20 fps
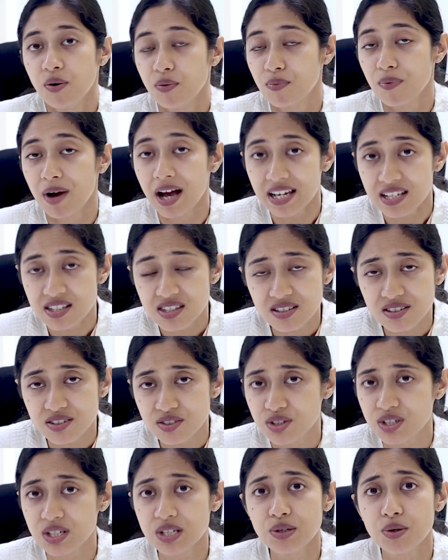Why
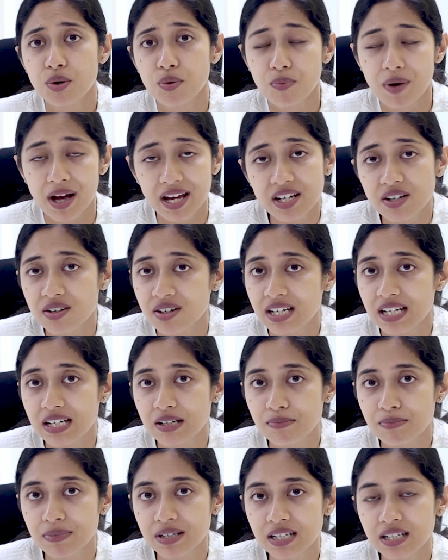surgery or why
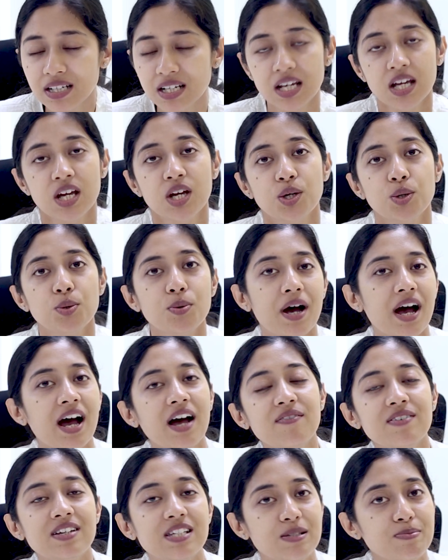treatment? You
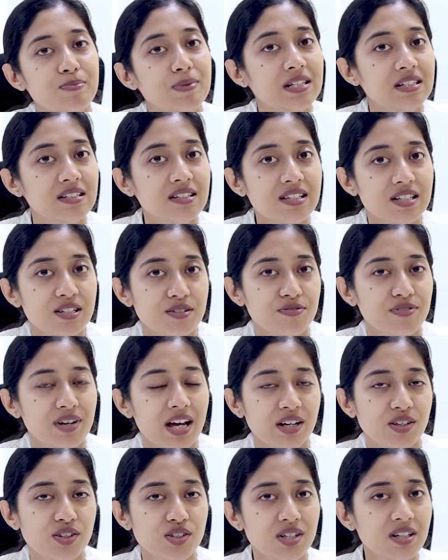have experienced a
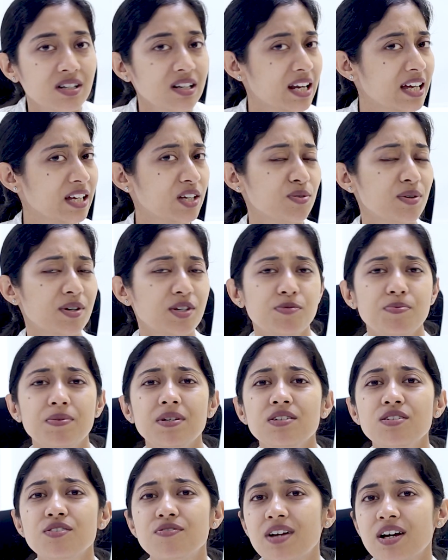fracture, like you
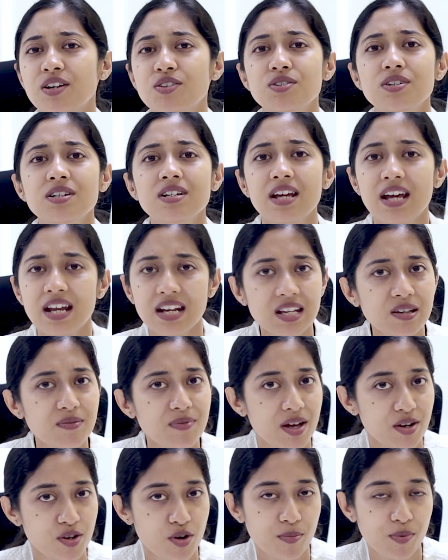experience fracture in
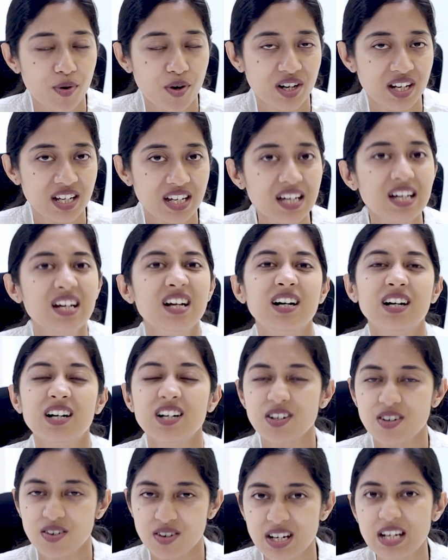anywhere your body,
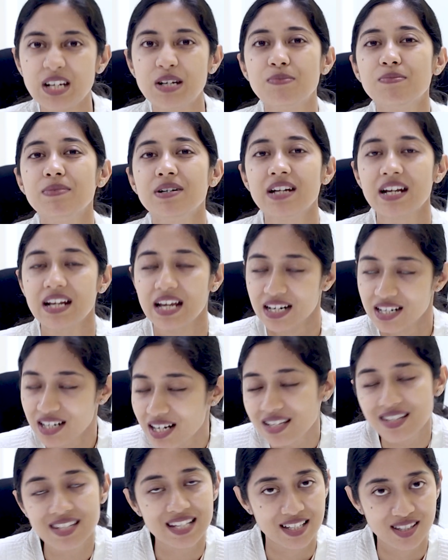a treatment
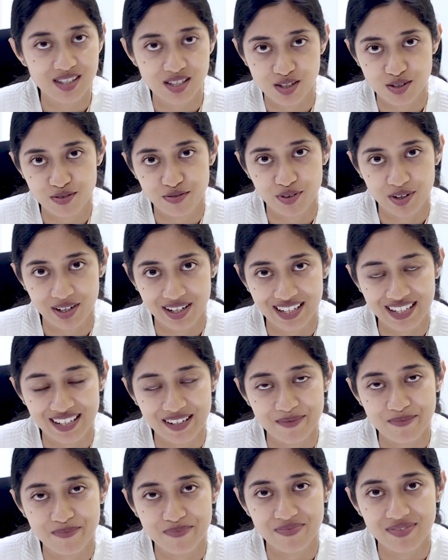does exist for it
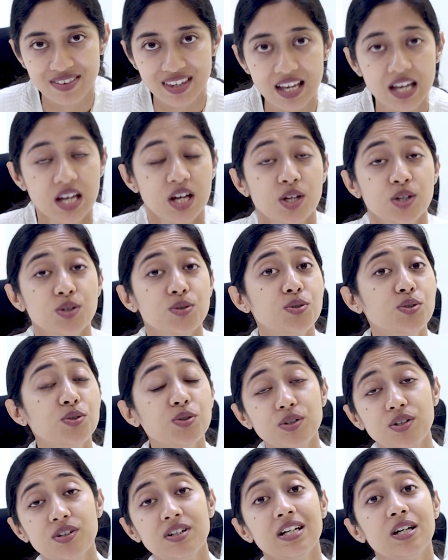you
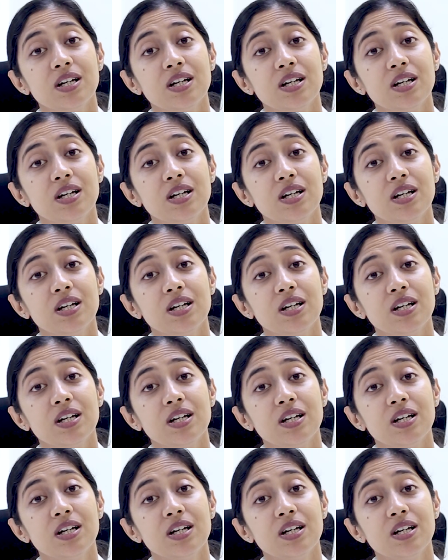could